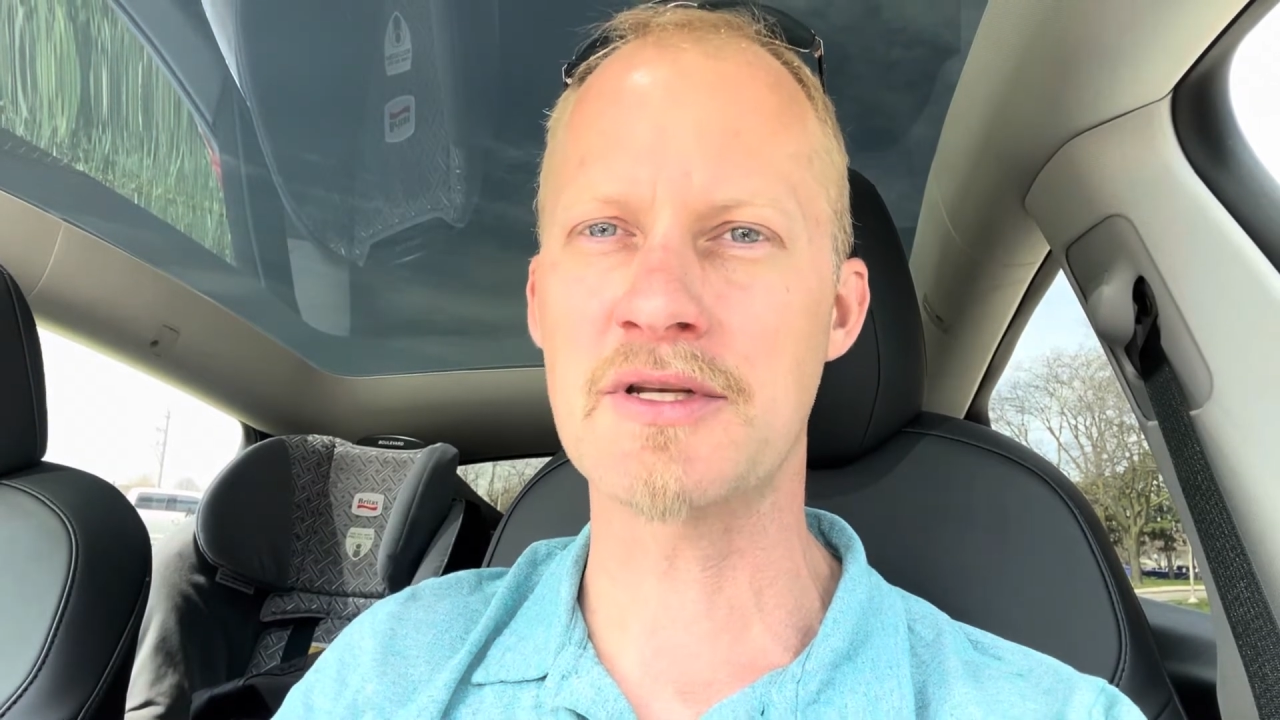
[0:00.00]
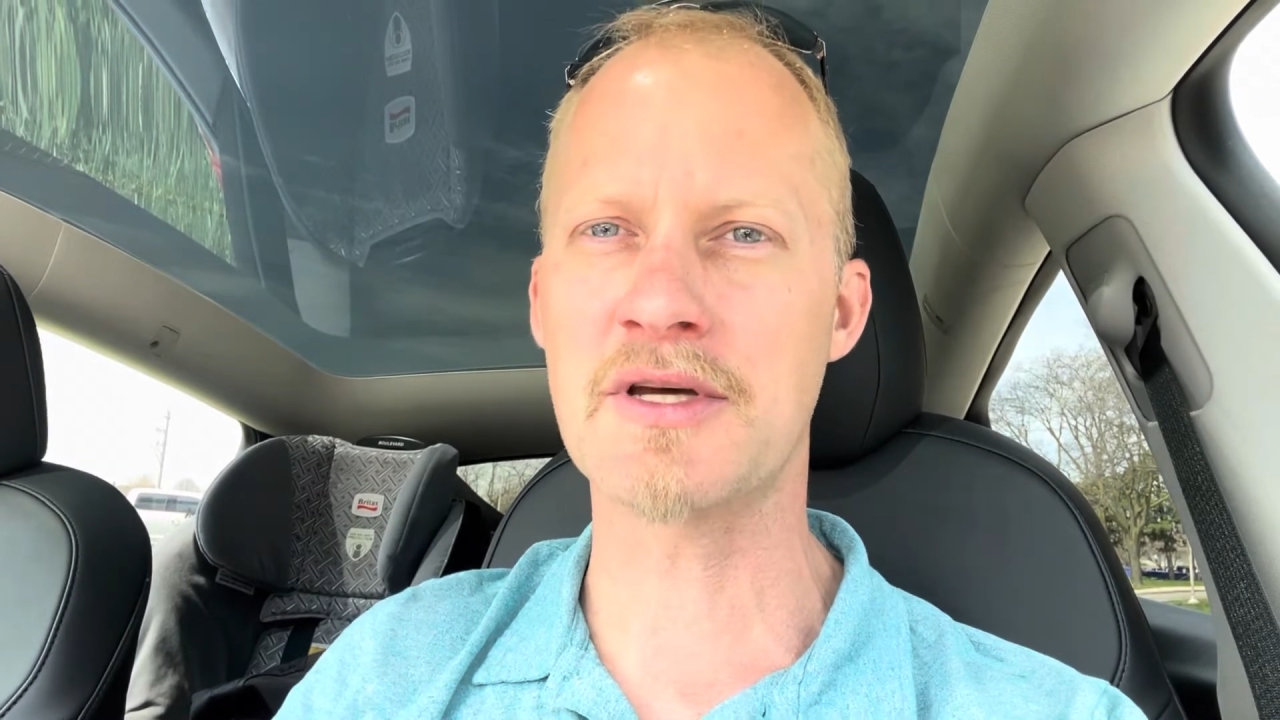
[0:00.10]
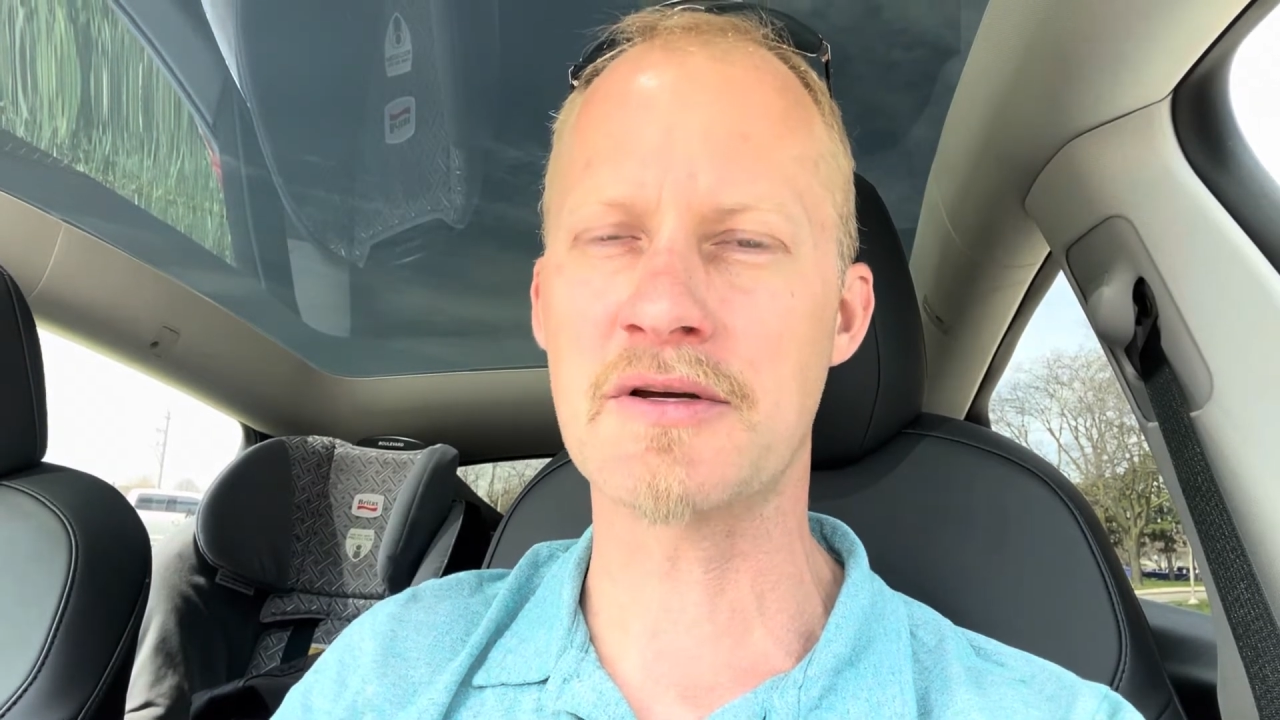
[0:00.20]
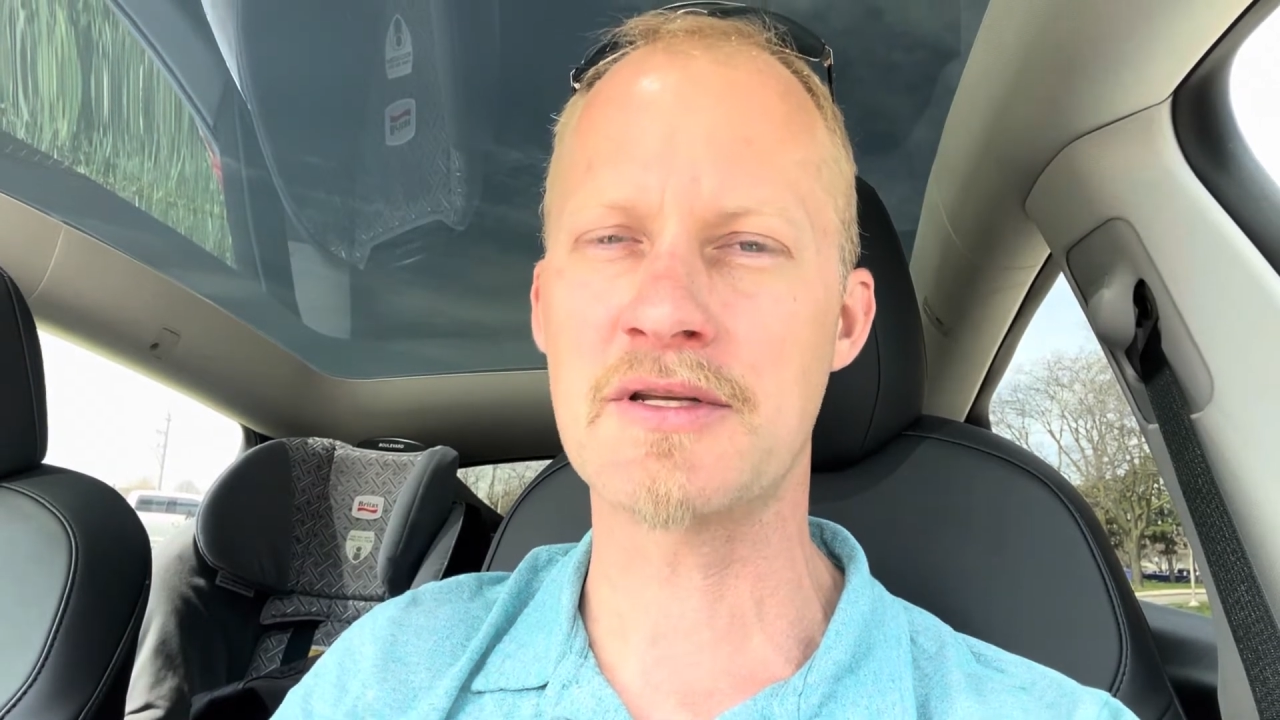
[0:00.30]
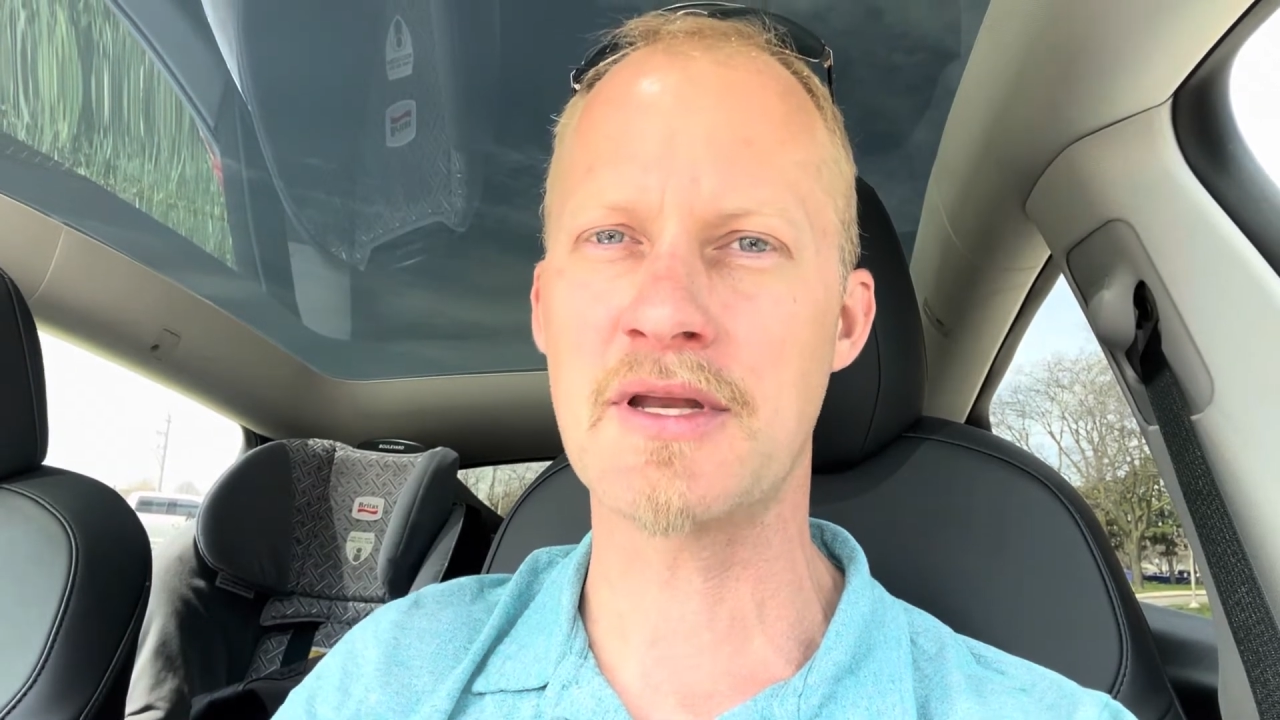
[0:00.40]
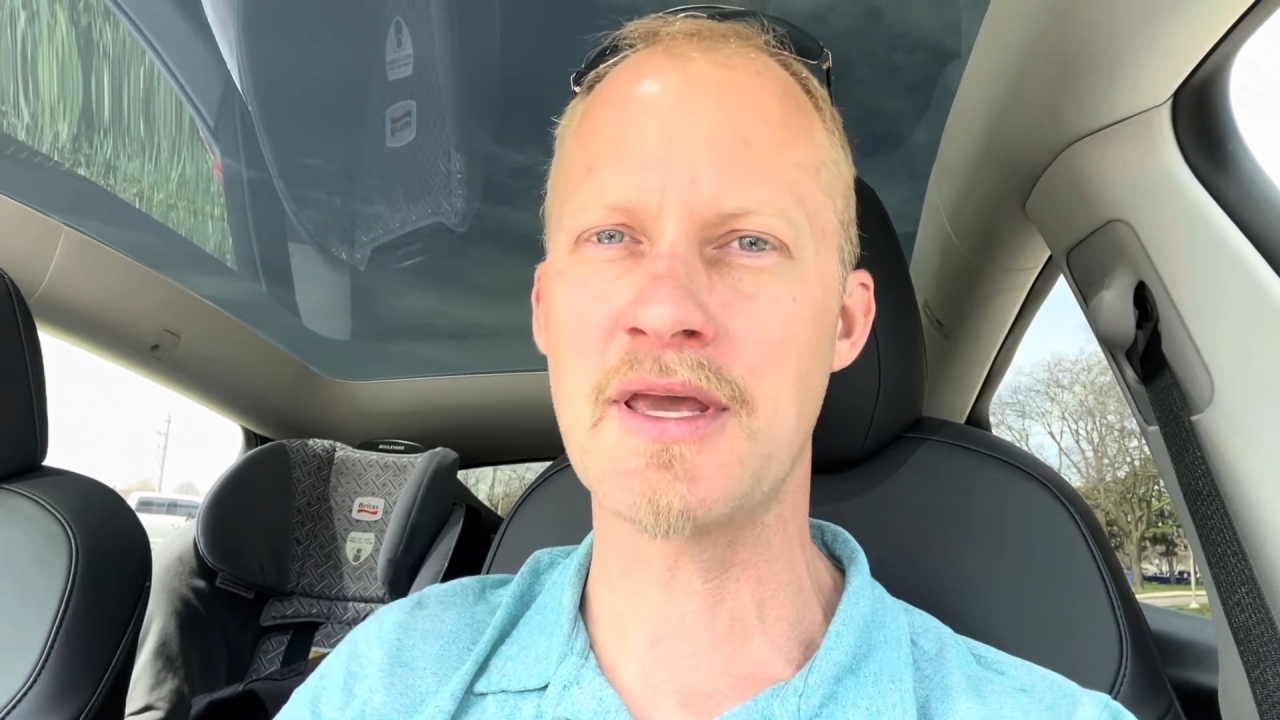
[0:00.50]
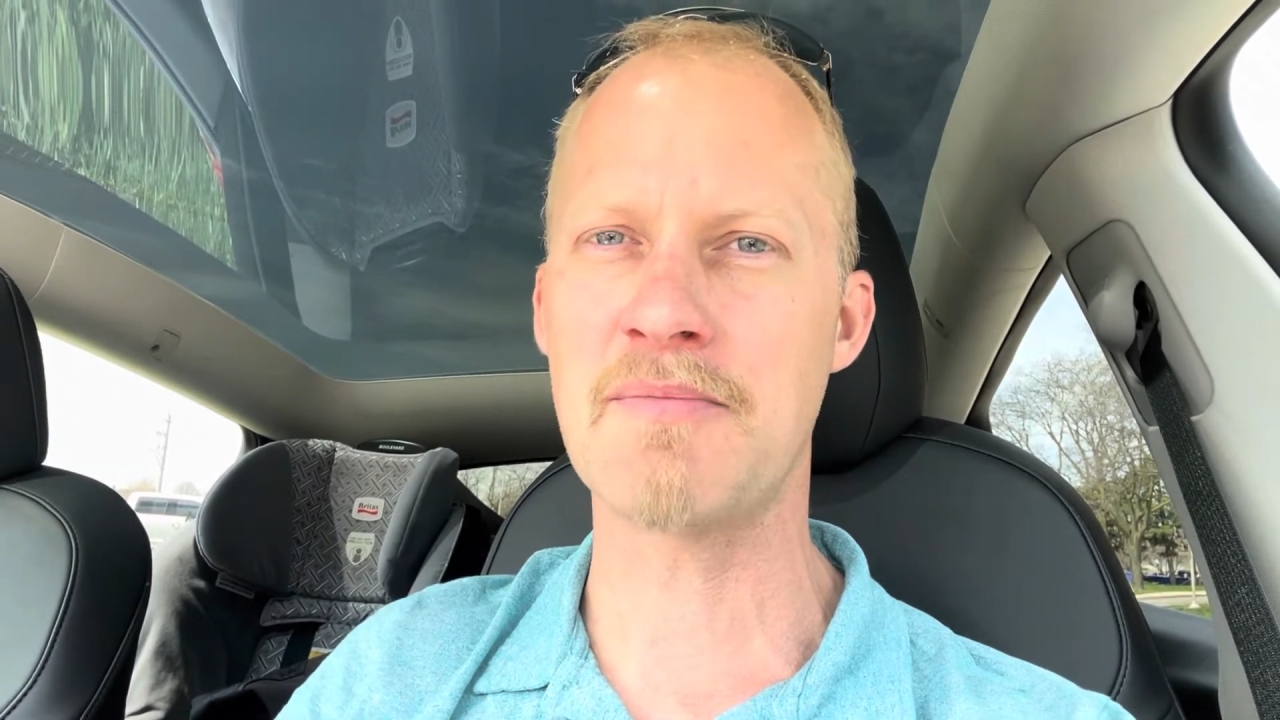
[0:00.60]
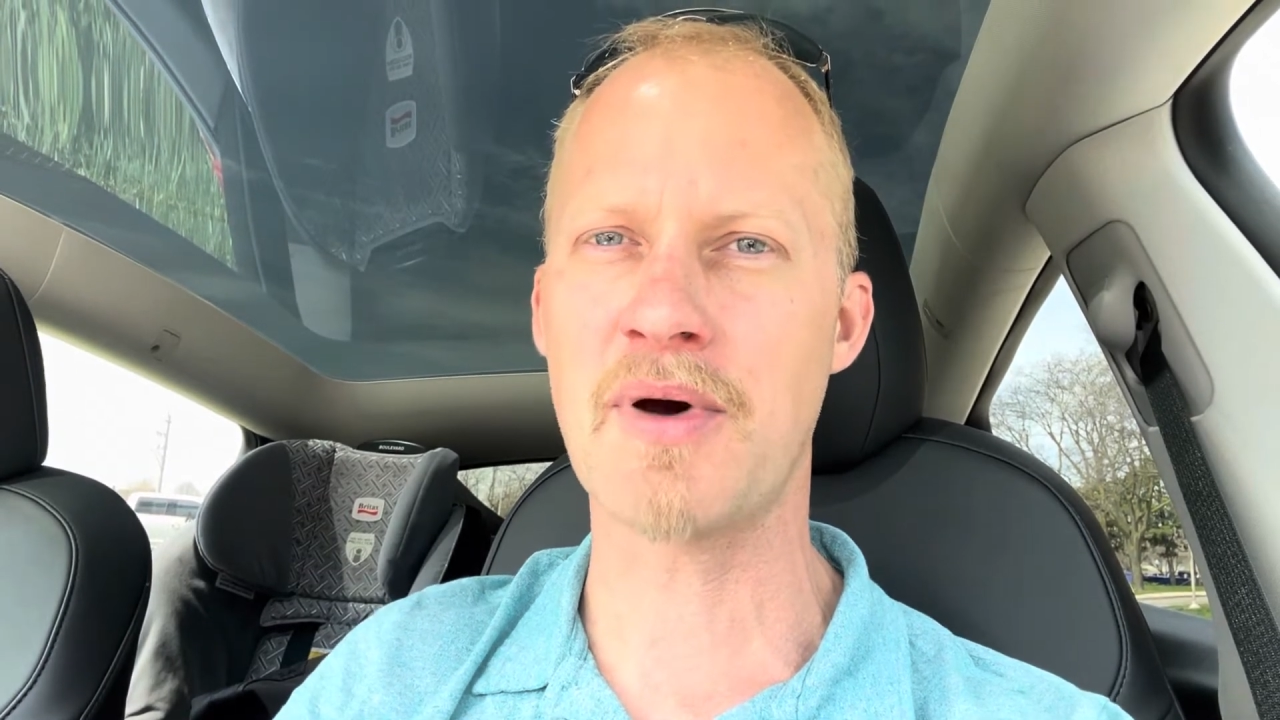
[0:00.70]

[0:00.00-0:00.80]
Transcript: ducted heat